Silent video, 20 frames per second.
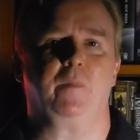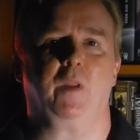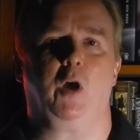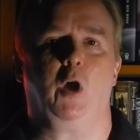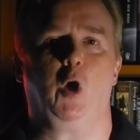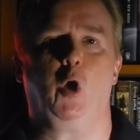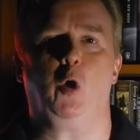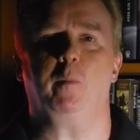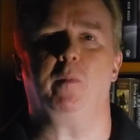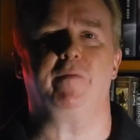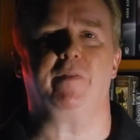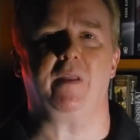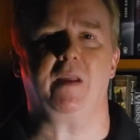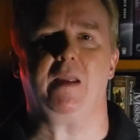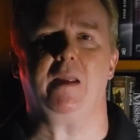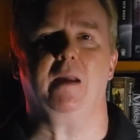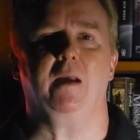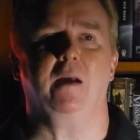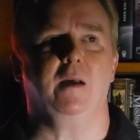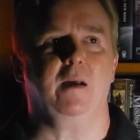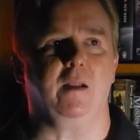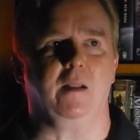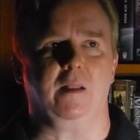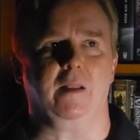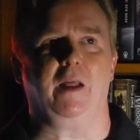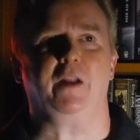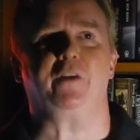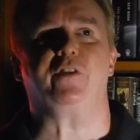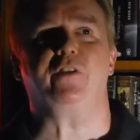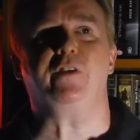home of the
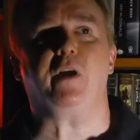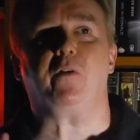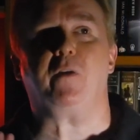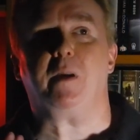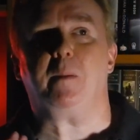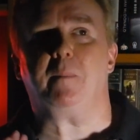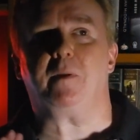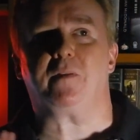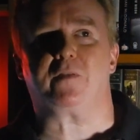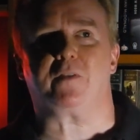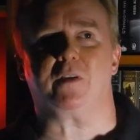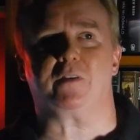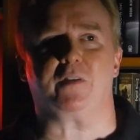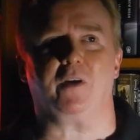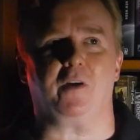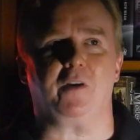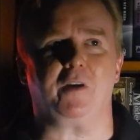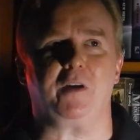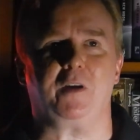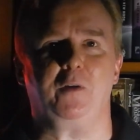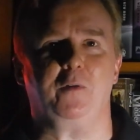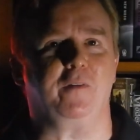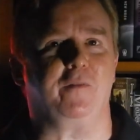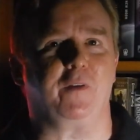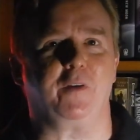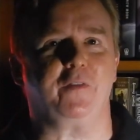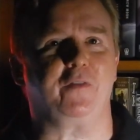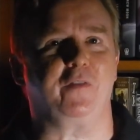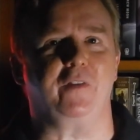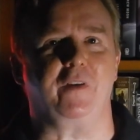legendary Miskatonic
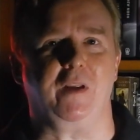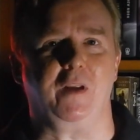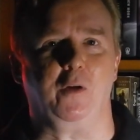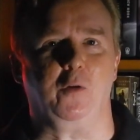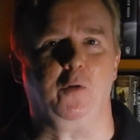University,